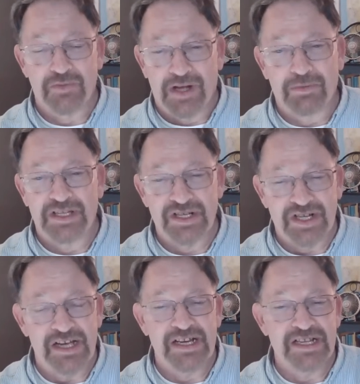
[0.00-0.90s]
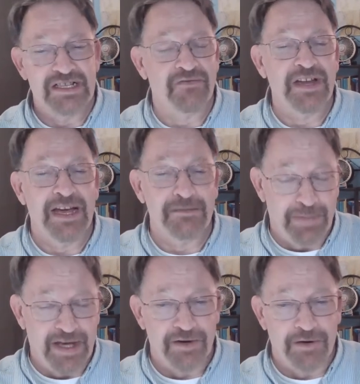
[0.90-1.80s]
as well with the Chinese, if not
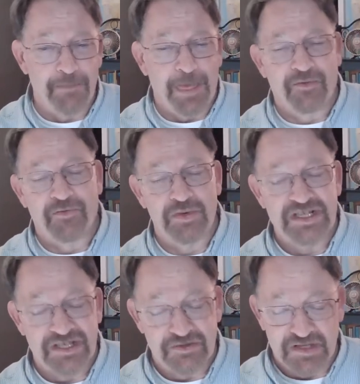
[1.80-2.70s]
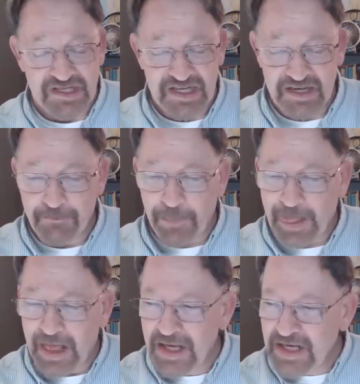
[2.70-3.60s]
better, for reasons we'll see.
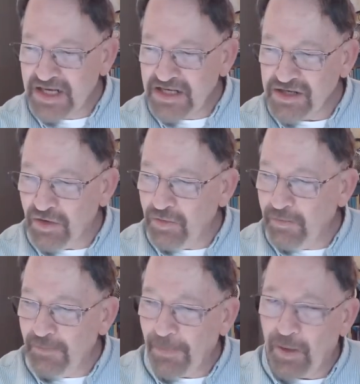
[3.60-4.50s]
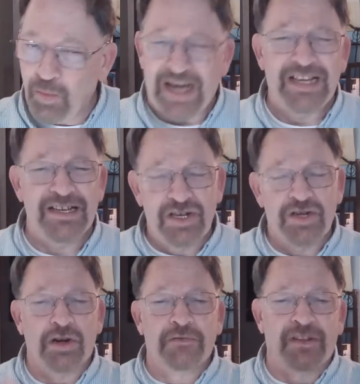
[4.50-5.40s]
So why did de
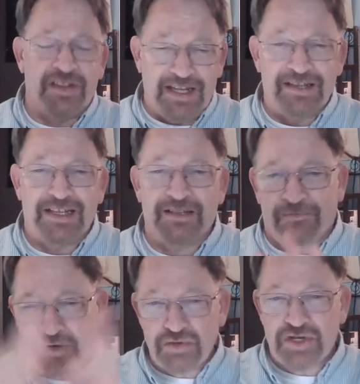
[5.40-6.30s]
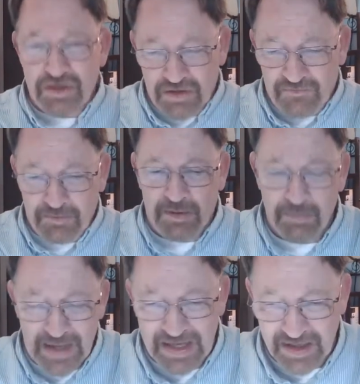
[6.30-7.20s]
Tocqueville think that the future of
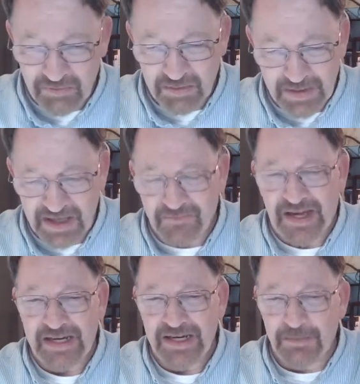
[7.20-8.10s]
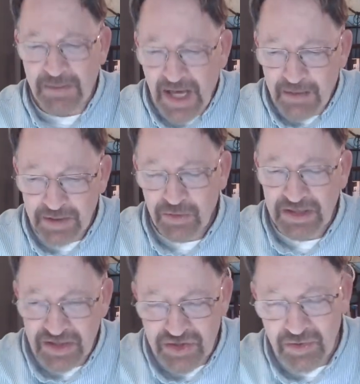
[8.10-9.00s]
humanity would be divided up
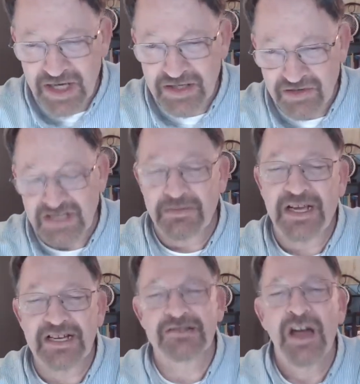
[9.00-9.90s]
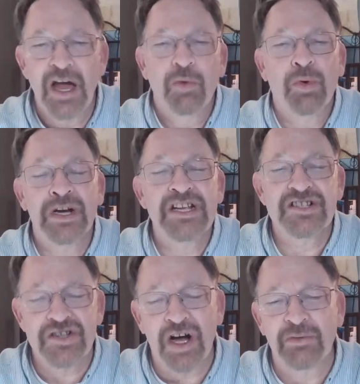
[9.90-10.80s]
between these two countries? Because what he
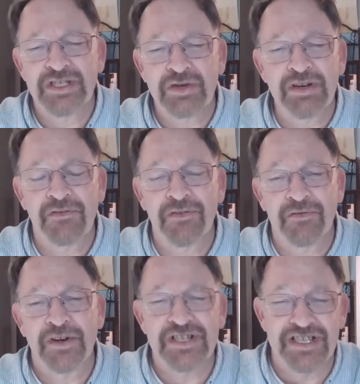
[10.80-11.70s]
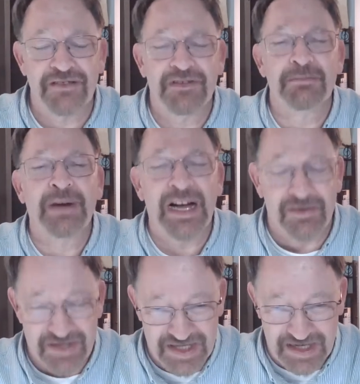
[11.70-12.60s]
saw was two different versions of
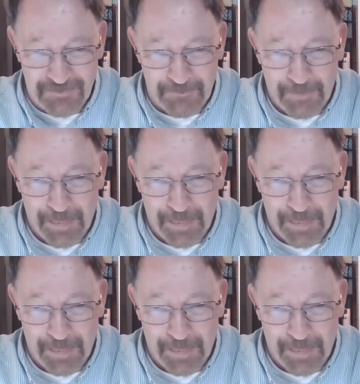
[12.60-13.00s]
democracy.